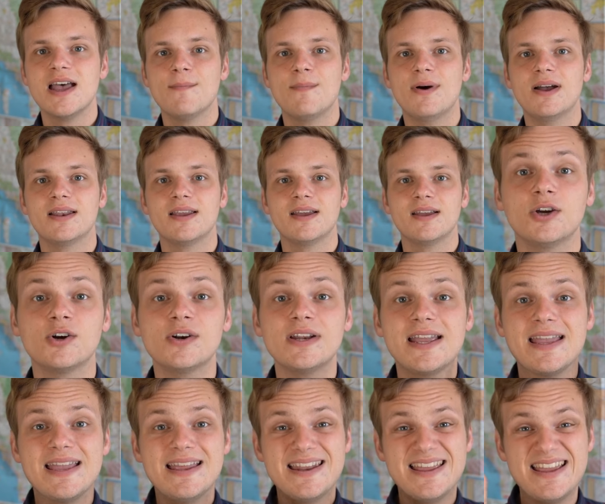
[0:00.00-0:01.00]
but
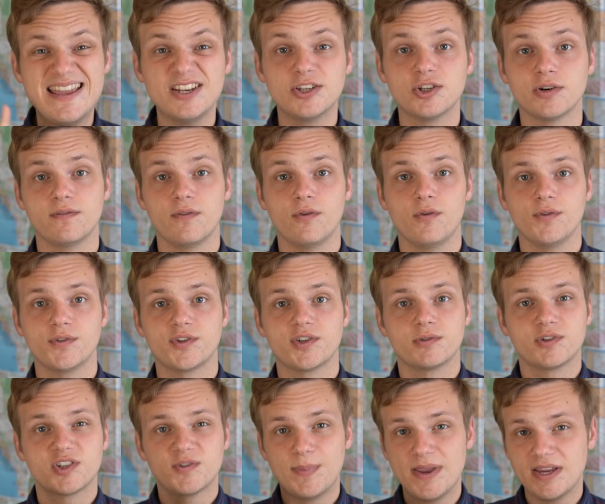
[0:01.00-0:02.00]
learning in
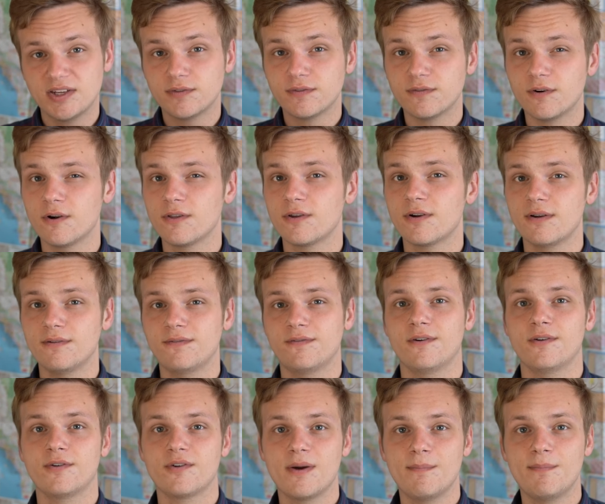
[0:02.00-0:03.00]
intervals, spaced further and
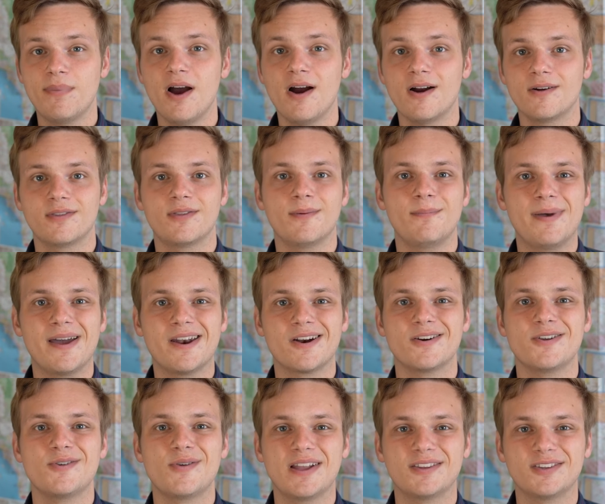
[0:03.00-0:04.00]
further apart, the
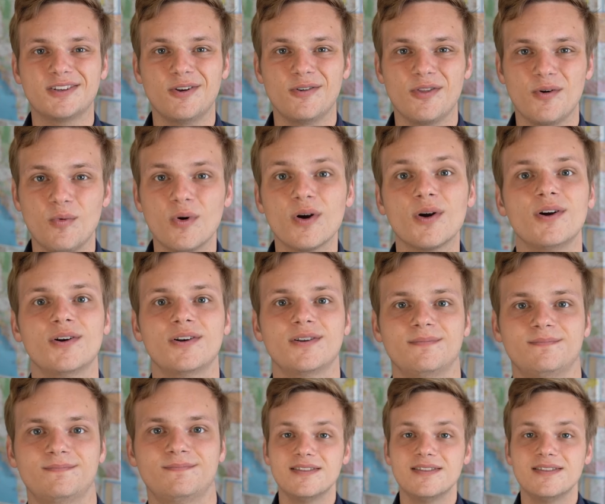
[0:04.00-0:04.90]
better you get to know the word.